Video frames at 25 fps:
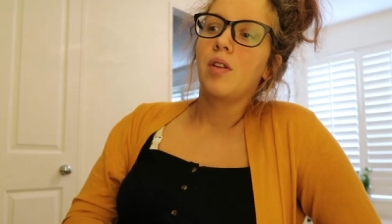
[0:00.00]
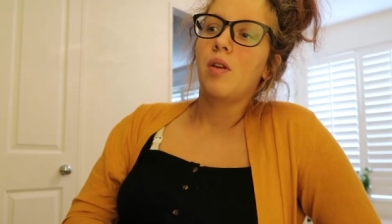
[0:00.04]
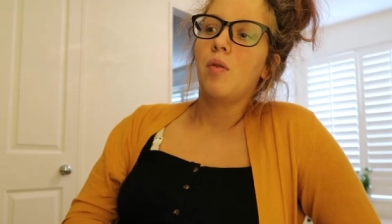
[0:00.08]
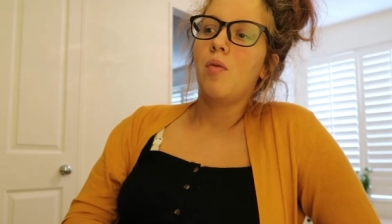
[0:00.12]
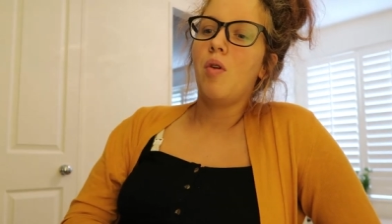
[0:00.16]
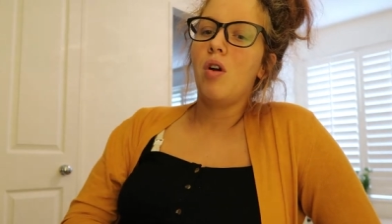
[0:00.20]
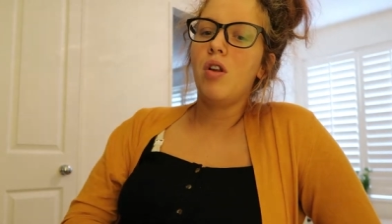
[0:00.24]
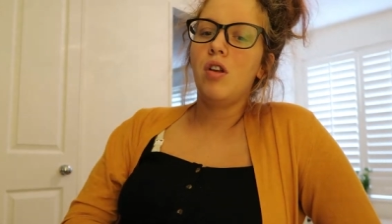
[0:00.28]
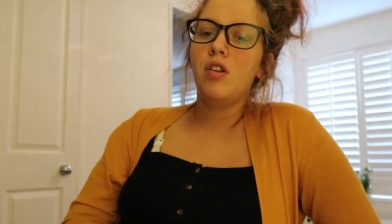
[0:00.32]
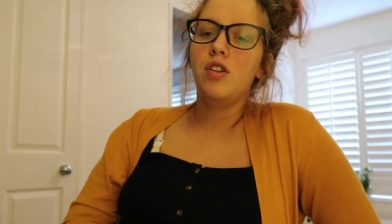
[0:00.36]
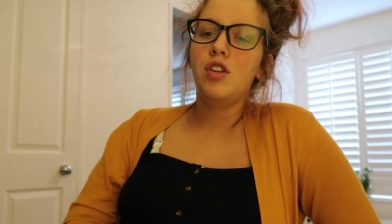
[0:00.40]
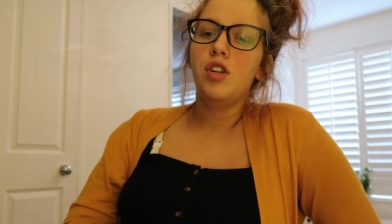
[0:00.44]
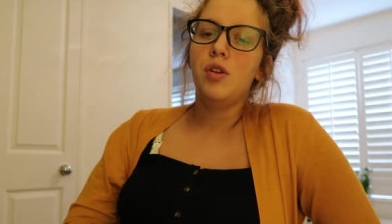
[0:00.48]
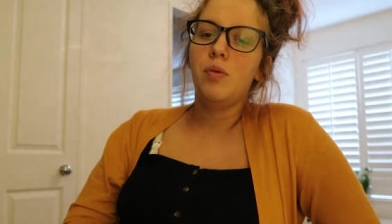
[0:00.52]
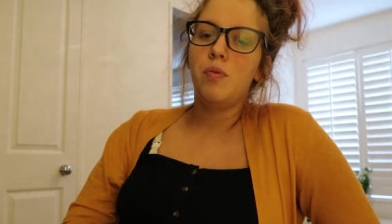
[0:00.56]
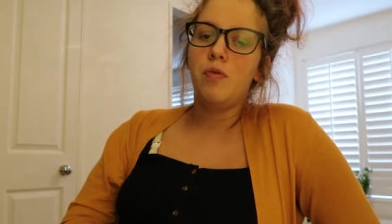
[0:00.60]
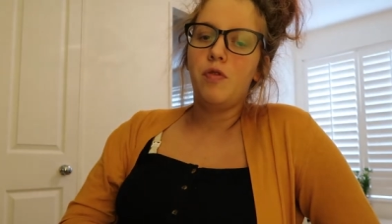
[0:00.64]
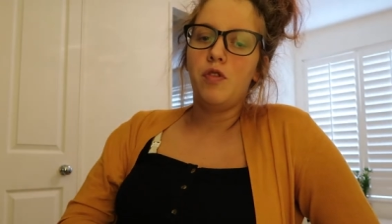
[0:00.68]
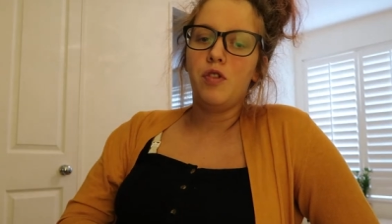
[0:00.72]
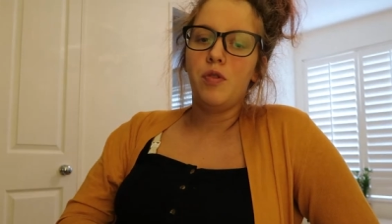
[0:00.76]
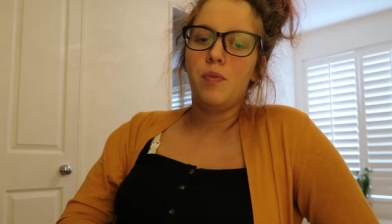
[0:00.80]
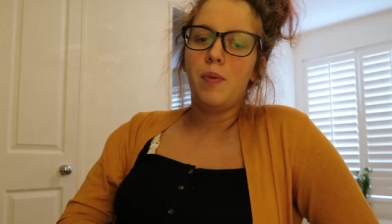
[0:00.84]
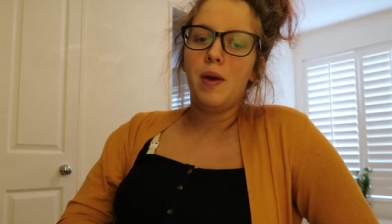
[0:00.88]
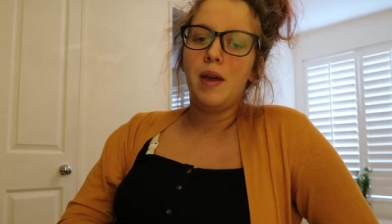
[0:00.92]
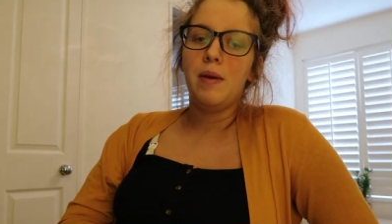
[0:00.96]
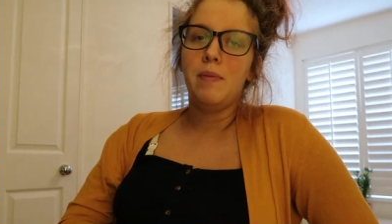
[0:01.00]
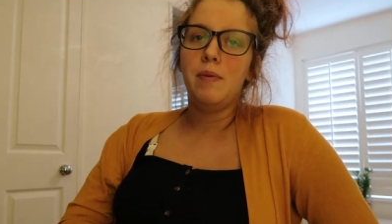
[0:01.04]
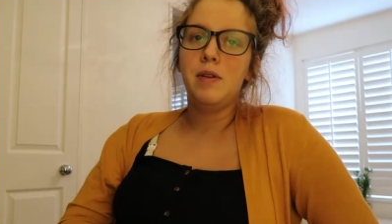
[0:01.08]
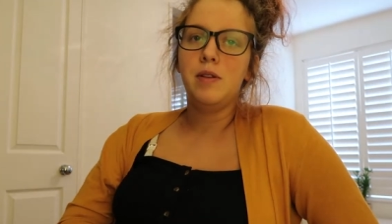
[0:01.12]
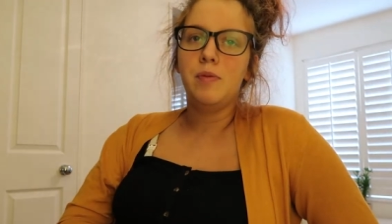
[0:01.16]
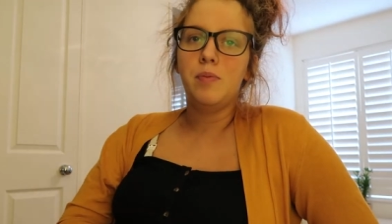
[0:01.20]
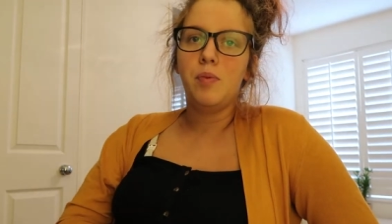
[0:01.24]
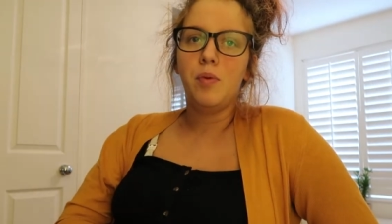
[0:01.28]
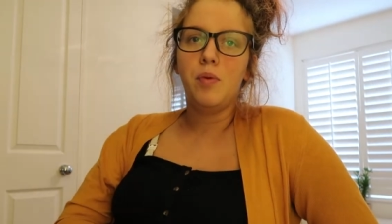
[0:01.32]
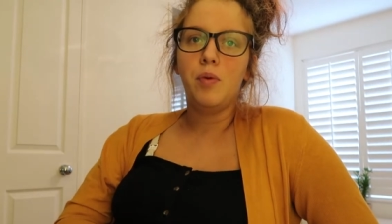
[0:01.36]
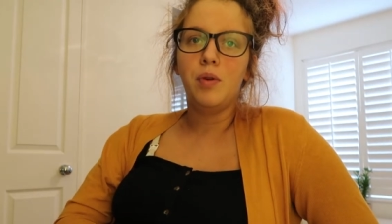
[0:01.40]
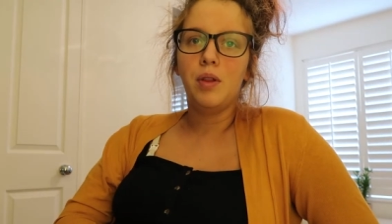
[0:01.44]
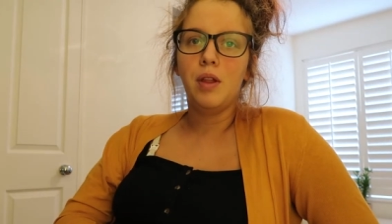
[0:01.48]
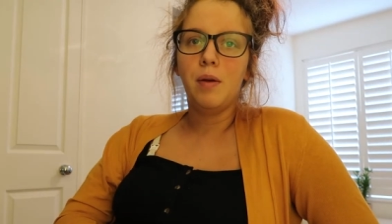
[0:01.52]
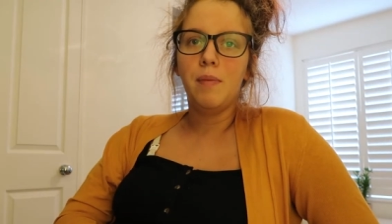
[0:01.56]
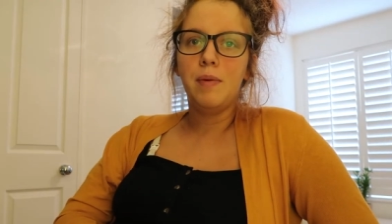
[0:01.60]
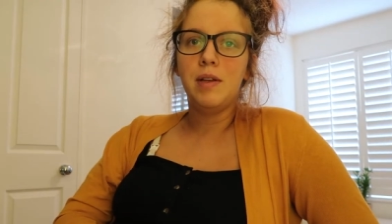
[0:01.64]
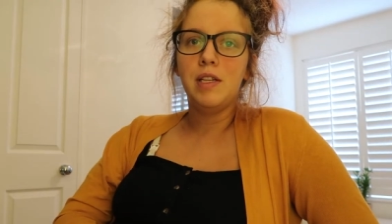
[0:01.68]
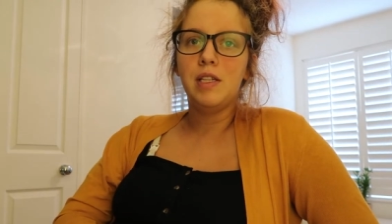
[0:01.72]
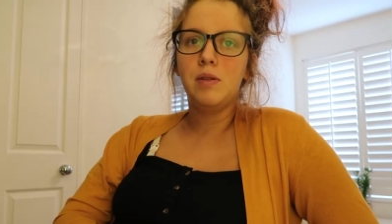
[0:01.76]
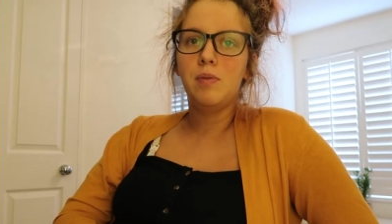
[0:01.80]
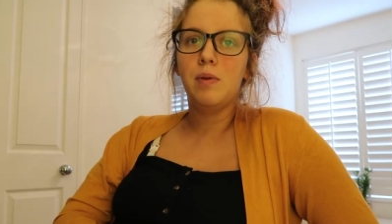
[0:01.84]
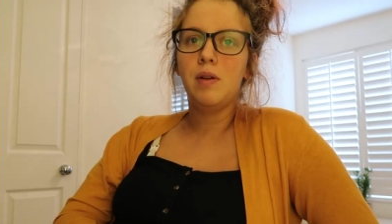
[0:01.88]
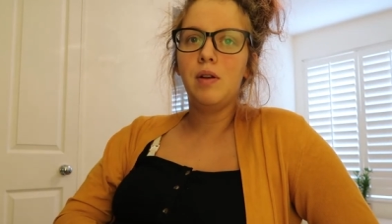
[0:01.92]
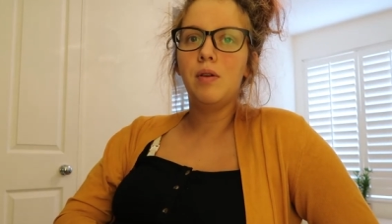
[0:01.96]
why not do it before the baby's born? That
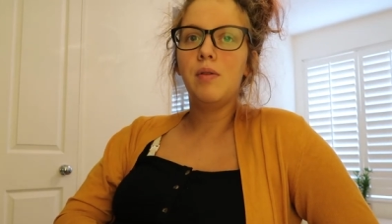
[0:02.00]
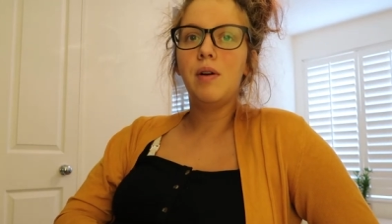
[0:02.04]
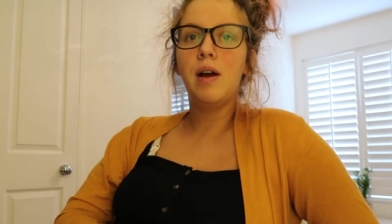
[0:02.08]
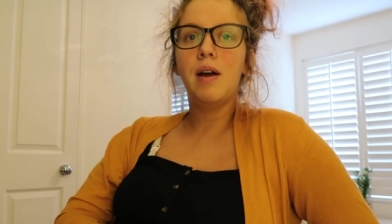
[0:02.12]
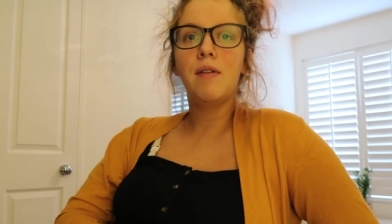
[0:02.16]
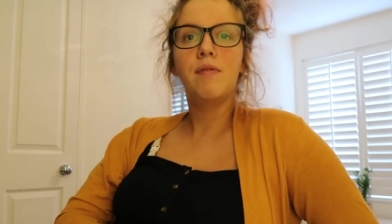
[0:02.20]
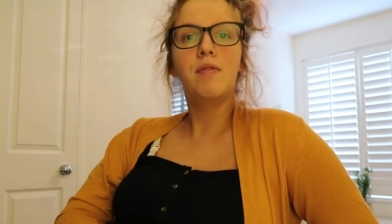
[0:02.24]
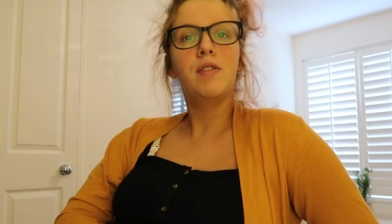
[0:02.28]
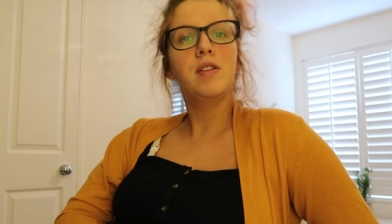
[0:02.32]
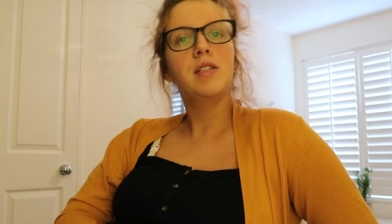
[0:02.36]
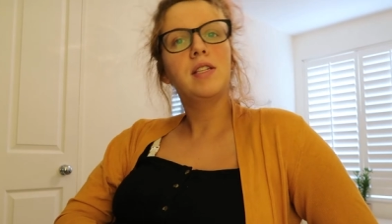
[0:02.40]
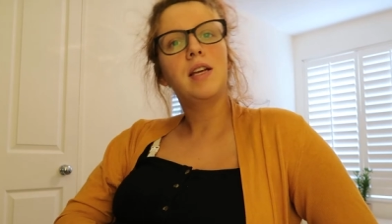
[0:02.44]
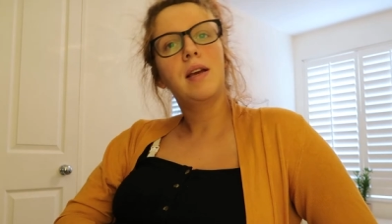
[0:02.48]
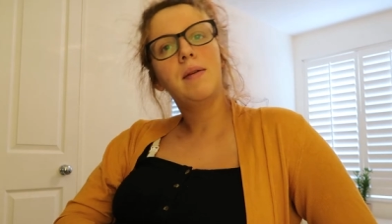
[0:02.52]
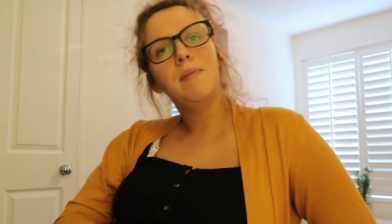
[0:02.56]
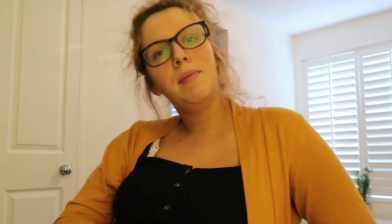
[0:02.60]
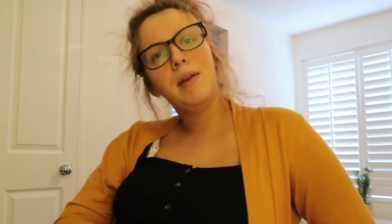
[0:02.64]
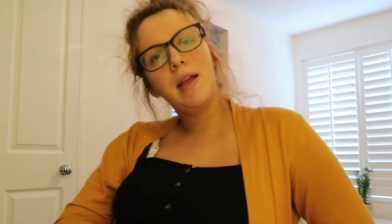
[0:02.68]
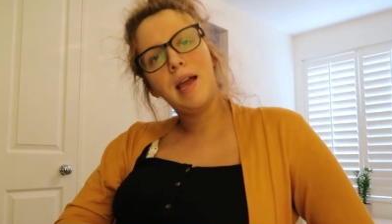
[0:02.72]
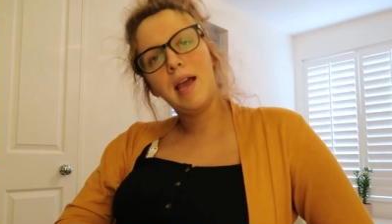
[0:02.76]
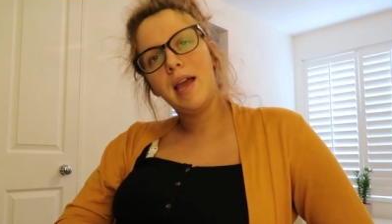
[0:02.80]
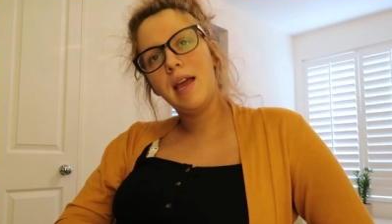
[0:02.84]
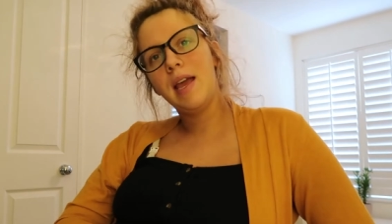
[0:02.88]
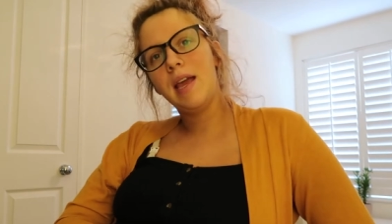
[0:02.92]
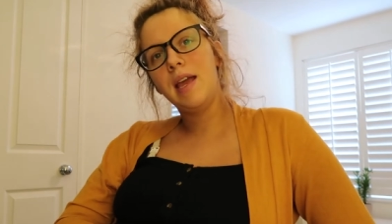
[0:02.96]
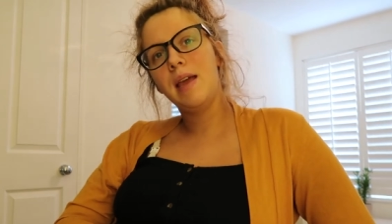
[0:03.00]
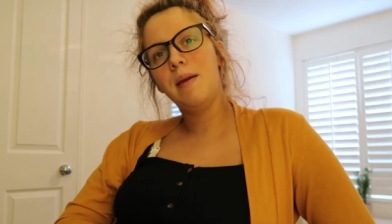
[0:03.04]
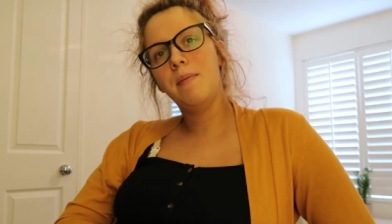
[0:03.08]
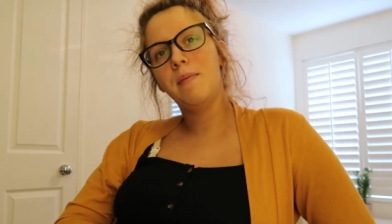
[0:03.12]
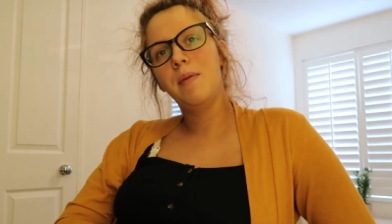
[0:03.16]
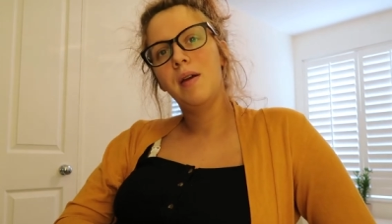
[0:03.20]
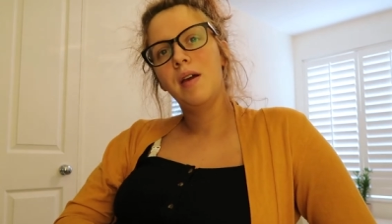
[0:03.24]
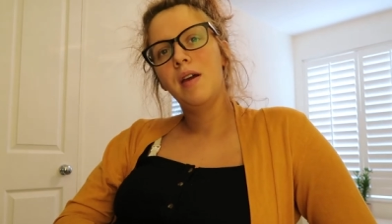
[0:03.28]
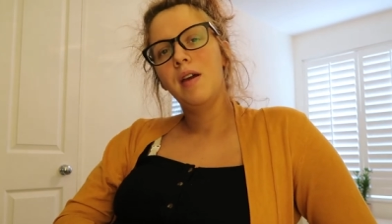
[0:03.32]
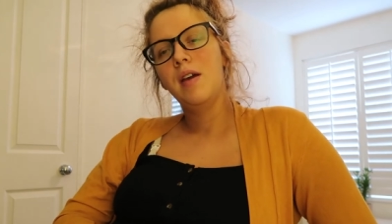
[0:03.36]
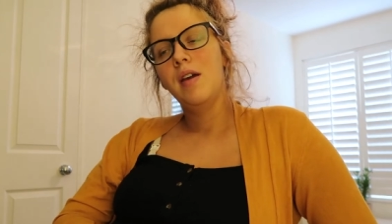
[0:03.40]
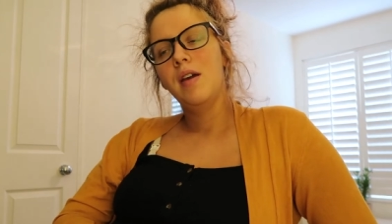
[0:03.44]
means we'll all have the same name.